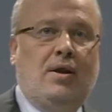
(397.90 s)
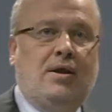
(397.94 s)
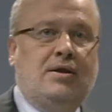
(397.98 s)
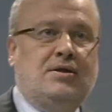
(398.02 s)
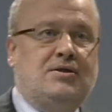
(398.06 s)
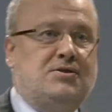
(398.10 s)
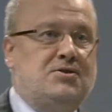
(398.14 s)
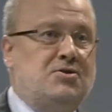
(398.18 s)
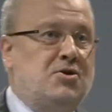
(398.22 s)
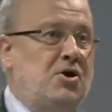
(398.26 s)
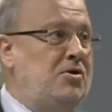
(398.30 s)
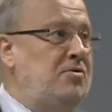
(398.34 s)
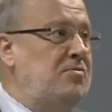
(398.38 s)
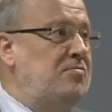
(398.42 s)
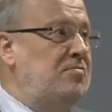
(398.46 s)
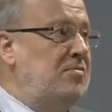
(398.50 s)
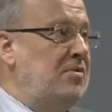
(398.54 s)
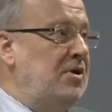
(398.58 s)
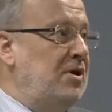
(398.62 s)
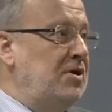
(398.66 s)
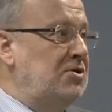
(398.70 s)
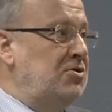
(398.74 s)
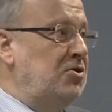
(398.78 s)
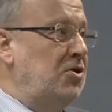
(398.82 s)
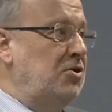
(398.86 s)
it's
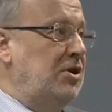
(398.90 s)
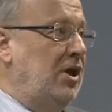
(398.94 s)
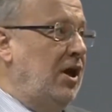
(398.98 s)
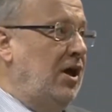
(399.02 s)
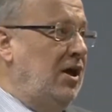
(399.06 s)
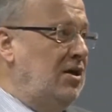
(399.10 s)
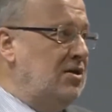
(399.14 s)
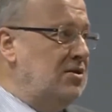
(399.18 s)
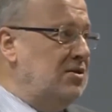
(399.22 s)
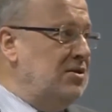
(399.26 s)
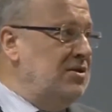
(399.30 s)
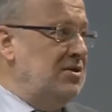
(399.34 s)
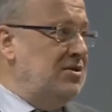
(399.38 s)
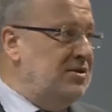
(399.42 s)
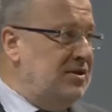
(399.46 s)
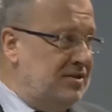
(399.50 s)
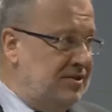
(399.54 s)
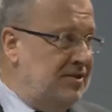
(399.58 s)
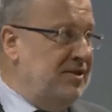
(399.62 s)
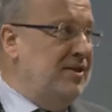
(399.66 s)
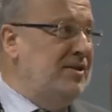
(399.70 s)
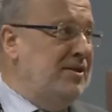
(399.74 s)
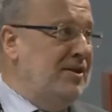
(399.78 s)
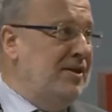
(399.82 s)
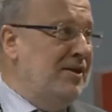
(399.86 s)
not us, it's the
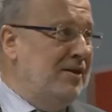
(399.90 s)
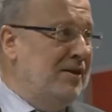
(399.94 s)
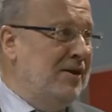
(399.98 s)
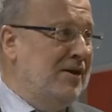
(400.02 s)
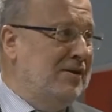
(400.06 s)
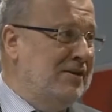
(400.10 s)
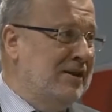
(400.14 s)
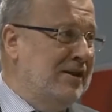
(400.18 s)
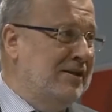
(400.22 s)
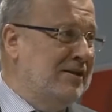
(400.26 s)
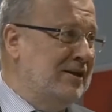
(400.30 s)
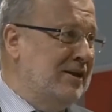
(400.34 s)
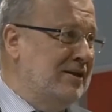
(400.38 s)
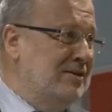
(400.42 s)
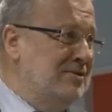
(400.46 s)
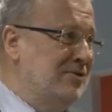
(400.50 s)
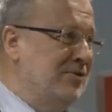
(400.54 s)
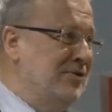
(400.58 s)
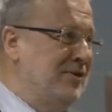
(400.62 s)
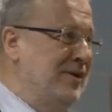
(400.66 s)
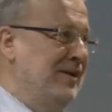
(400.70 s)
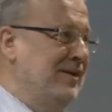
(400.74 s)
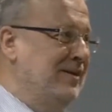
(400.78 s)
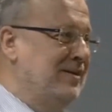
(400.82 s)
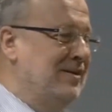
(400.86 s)
city that has
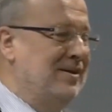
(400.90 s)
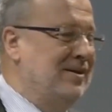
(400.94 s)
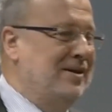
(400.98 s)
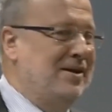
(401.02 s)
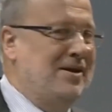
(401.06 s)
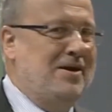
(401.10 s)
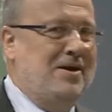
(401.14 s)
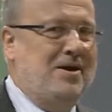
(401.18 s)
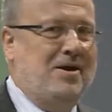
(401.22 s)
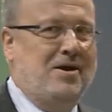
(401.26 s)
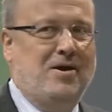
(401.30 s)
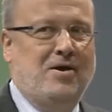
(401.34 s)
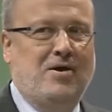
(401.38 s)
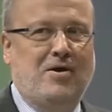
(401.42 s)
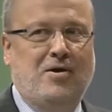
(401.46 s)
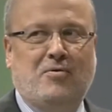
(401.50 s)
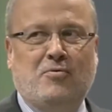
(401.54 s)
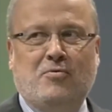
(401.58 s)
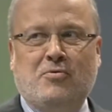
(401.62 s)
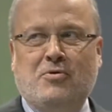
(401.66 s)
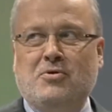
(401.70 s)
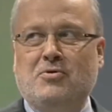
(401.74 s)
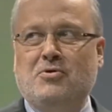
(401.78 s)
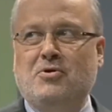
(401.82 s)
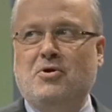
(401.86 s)
done it.
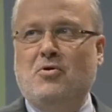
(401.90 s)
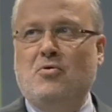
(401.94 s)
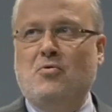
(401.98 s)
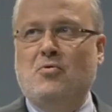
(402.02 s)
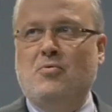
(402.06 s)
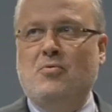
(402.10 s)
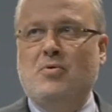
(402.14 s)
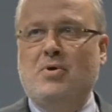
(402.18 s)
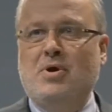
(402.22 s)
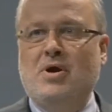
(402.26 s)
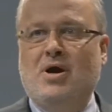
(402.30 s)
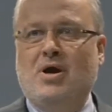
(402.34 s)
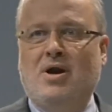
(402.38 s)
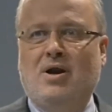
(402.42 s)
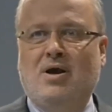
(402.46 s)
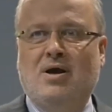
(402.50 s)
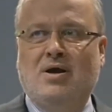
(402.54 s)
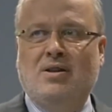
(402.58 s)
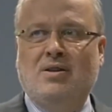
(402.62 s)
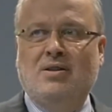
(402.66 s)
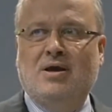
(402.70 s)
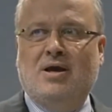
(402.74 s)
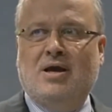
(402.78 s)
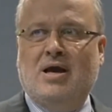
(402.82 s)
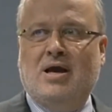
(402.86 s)
You know, we
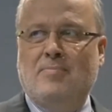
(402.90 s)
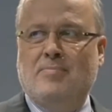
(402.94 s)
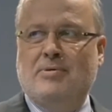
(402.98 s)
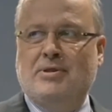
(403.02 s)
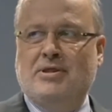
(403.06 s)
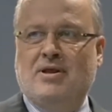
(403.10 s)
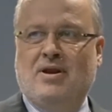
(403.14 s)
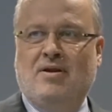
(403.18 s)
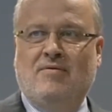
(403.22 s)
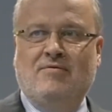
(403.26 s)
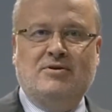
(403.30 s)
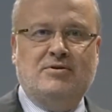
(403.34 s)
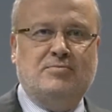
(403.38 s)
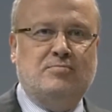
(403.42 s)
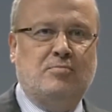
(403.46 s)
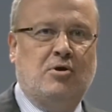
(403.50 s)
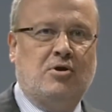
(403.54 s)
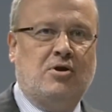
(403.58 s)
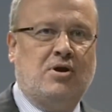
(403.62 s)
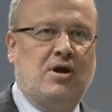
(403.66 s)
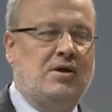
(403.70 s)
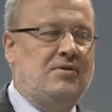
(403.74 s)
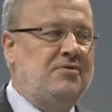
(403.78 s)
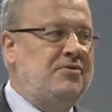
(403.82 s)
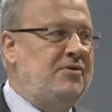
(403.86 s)
are the capital of a small
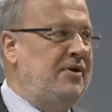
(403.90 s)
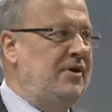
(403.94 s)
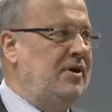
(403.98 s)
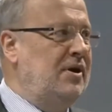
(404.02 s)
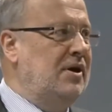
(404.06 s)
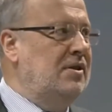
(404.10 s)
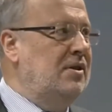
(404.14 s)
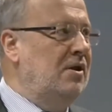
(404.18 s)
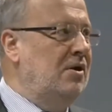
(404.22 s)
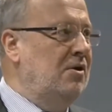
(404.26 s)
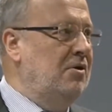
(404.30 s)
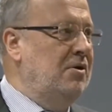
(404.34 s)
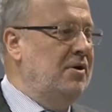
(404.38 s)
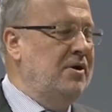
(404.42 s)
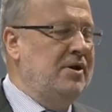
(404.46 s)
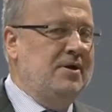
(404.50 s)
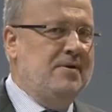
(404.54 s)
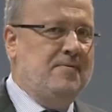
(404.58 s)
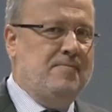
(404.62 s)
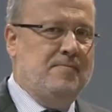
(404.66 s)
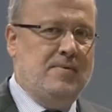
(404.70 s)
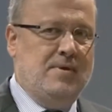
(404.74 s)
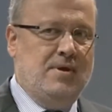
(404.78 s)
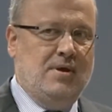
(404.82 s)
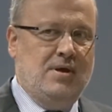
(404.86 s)
country,
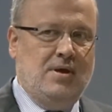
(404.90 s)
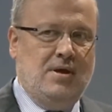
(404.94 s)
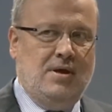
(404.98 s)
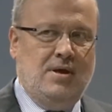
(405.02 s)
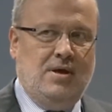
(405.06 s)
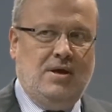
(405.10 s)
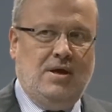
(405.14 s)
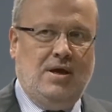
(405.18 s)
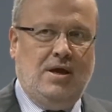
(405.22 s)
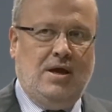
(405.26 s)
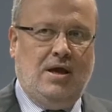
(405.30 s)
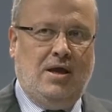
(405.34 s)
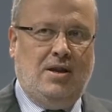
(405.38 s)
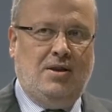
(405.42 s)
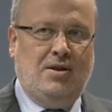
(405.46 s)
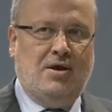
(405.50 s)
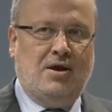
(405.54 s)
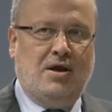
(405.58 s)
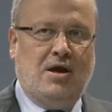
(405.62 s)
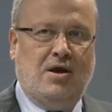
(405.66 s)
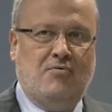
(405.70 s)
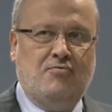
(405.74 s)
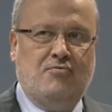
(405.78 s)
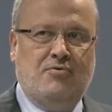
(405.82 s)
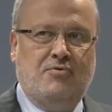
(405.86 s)
Catalonia, and the
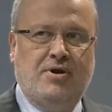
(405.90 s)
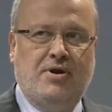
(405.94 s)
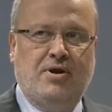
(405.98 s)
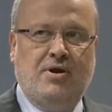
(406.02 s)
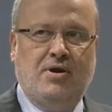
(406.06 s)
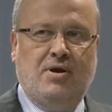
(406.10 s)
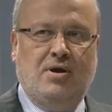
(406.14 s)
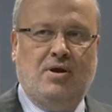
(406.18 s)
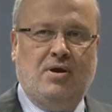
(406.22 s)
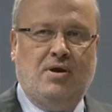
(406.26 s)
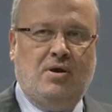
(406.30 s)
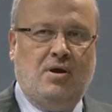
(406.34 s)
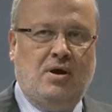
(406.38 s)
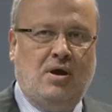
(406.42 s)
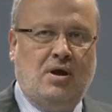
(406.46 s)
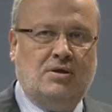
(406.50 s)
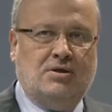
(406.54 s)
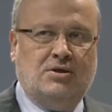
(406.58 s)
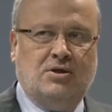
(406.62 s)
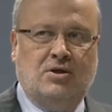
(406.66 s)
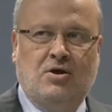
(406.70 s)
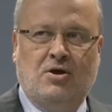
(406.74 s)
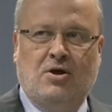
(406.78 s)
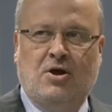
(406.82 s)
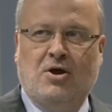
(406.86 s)
country as
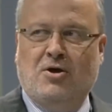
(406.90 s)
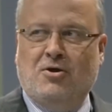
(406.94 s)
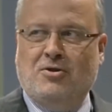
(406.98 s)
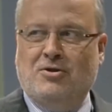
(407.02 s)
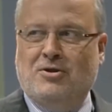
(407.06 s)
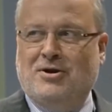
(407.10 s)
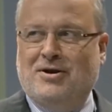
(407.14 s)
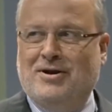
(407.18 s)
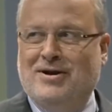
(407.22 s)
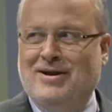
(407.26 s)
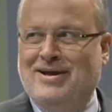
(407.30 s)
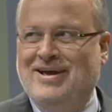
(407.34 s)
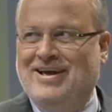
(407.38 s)
other...